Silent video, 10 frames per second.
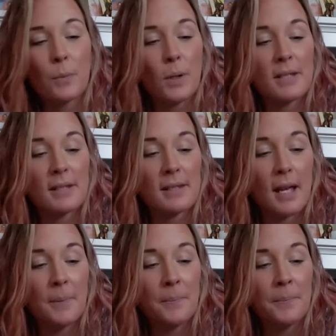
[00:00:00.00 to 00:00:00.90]
What does it
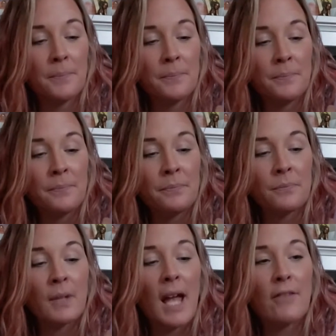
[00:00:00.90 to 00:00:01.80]
say?
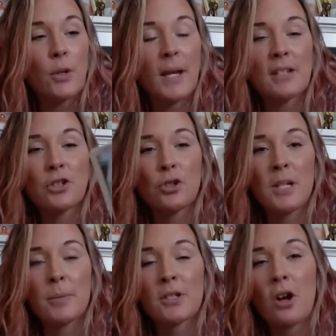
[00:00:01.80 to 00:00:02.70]
Have you answered your
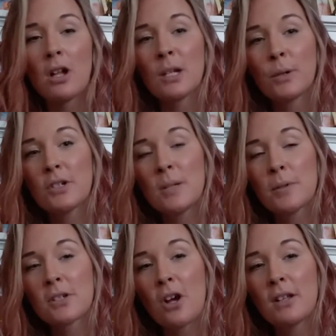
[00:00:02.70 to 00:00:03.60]
deepest calling? Well, your
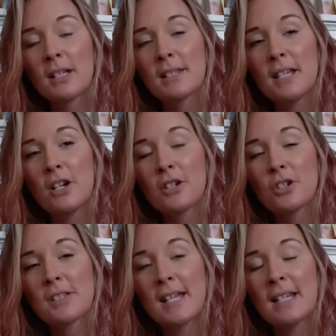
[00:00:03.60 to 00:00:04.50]
deepest calling is here and
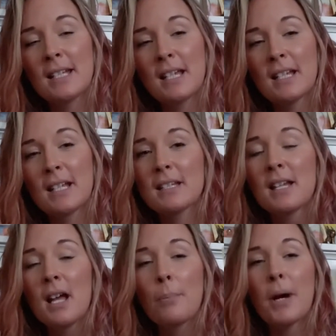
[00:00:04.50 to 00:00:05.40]
you're standing in it.
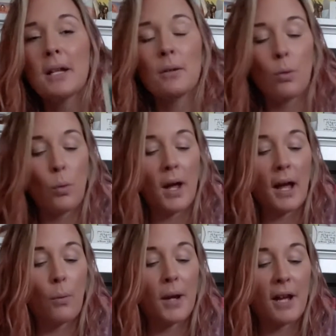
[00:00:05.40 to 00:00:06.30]
But
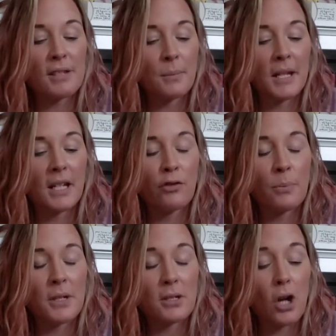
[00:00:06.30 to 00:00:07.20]
what else I'm getting
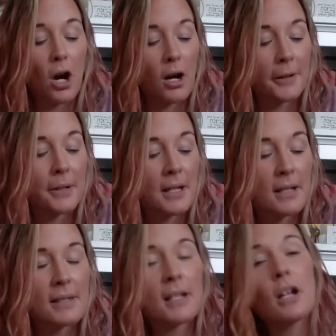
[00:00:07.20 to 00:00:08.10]
from this card
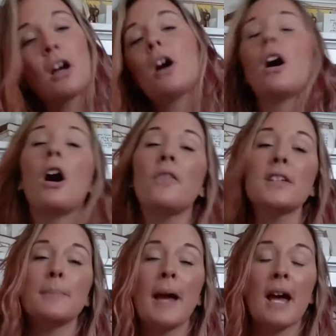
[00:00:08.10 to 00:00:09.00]
is on
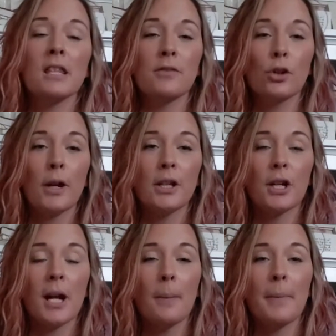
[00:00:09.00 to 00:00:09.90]
this path of your greater
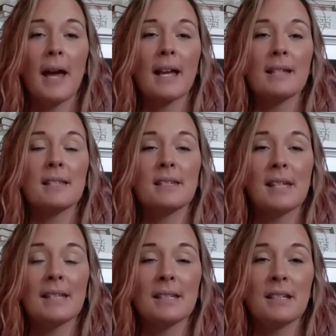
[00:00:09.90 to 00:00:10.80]
comeback, as this
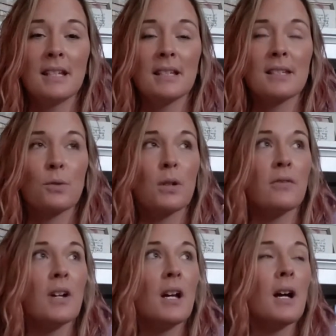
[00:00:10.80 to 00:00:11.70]
destiny, this sort
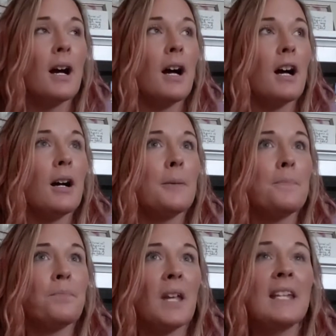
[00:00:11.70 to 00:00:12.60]
of
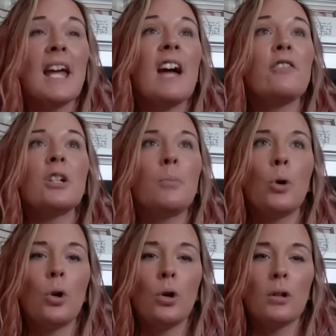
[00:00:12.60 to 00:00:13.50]

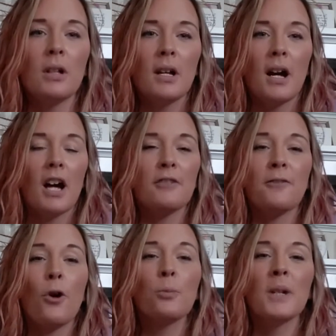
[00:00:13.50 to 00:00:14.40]
inevitable
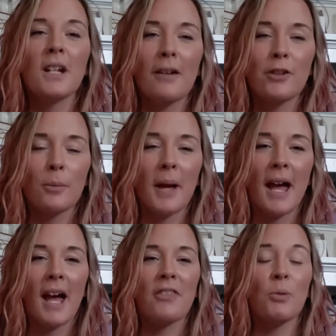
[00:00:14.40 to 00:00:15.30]
unfoldment of your
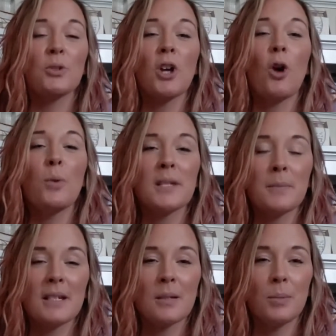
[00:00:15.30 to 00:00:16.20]
path that was always
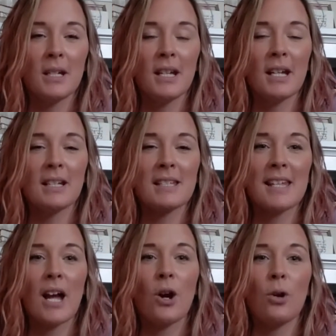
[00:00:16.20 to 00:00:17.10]
meant to be and is
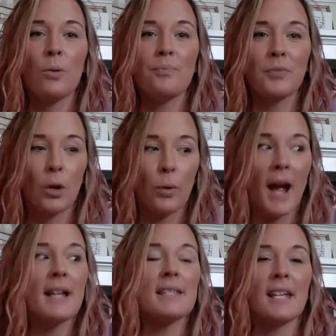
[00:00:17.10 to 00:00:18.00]
now
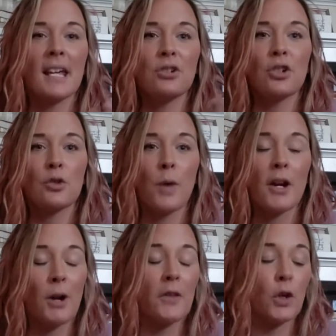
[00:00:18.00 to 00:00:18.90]
arising and just
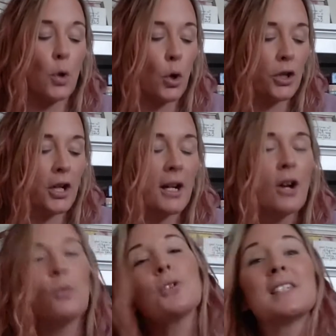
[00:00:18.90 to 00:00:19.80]
right around the corner.
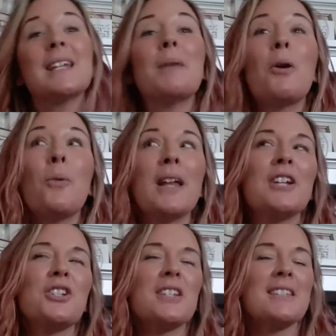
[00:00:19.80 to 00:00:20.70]
We'll see about when
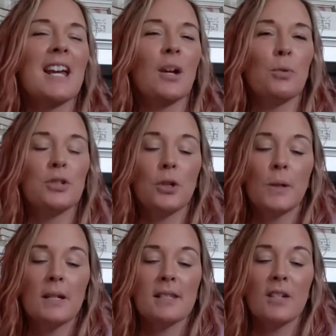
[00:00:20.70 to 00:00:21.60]
in just a second. We'll tune
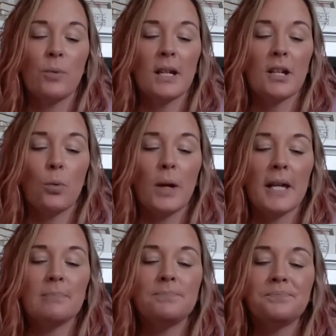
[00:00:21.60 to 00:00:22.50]
in and see if we can get a
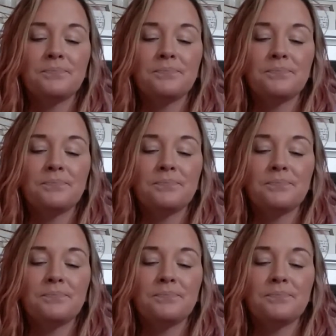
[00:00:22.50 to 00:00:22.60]
win.